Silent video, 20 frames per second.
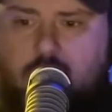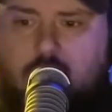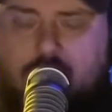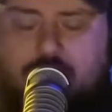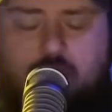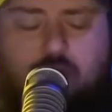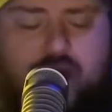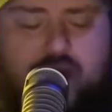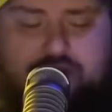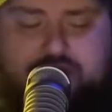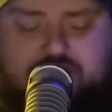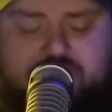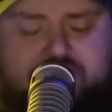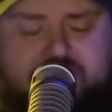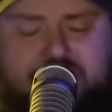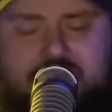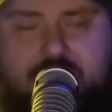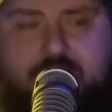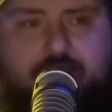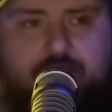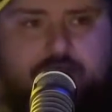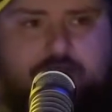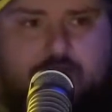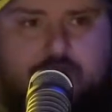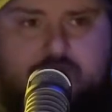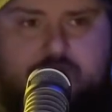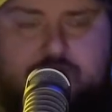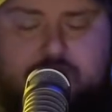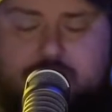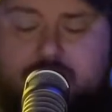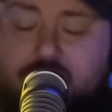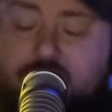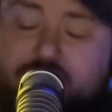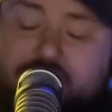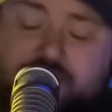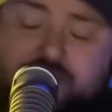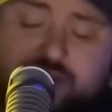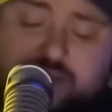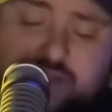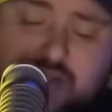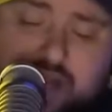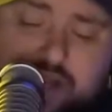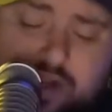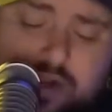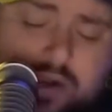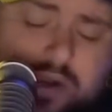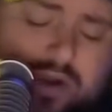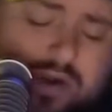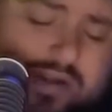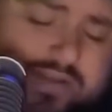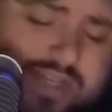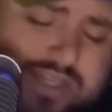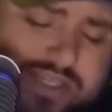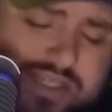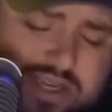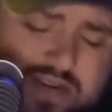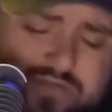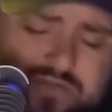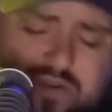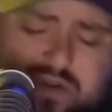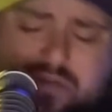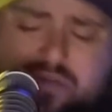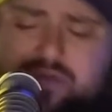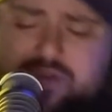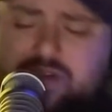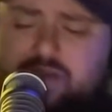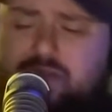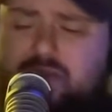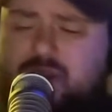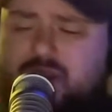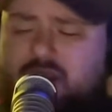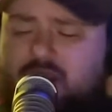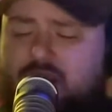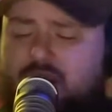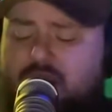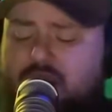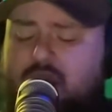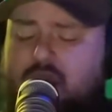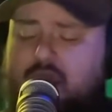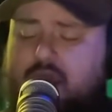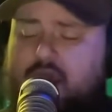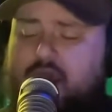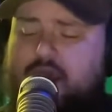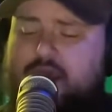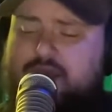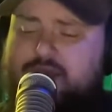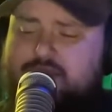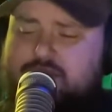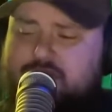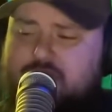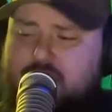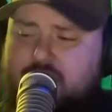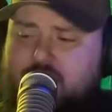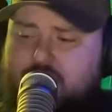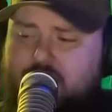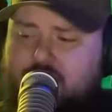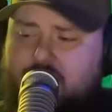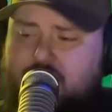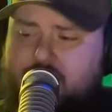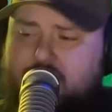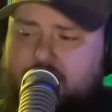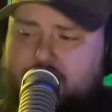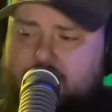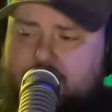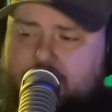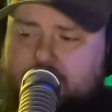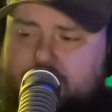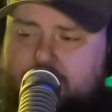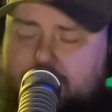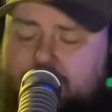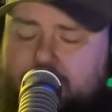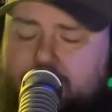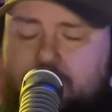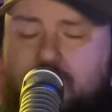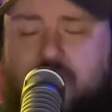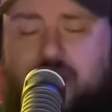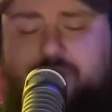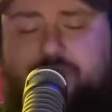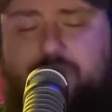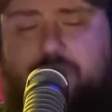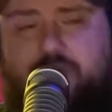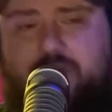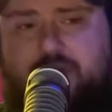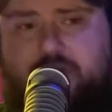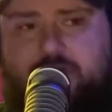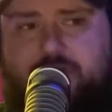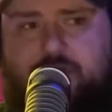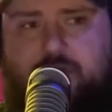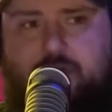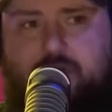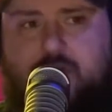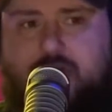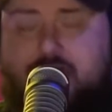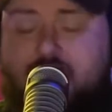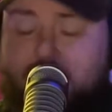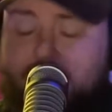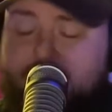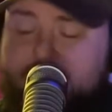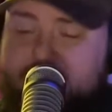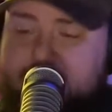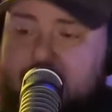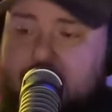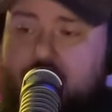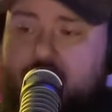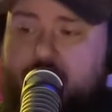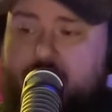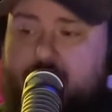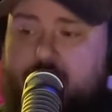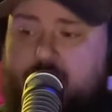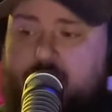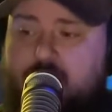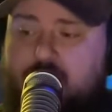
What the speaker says: I don't have to sit in front of somebody, and just like you don't have to sit in front of somebody and say, I forgive you. And I'm telling you